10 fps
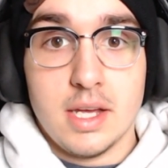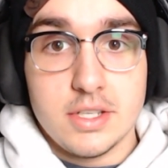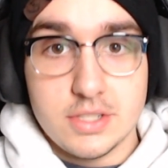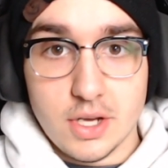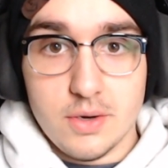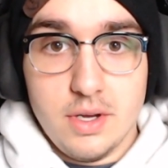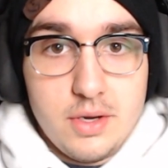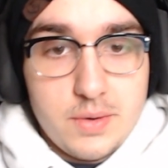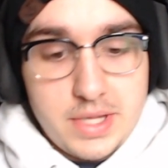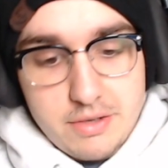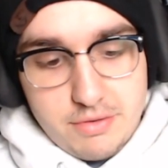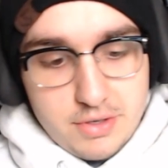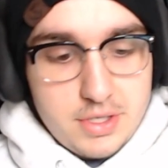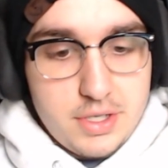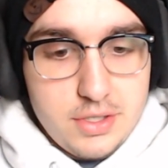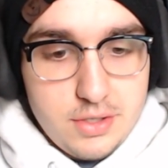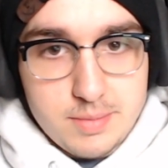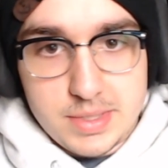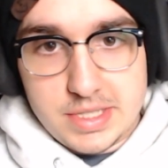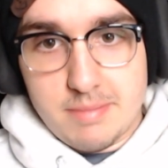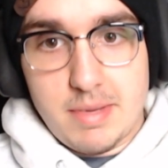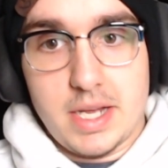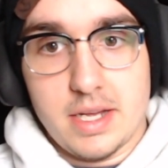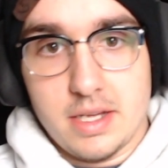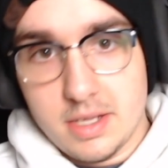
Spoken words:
So, without further ado, I'm going to set my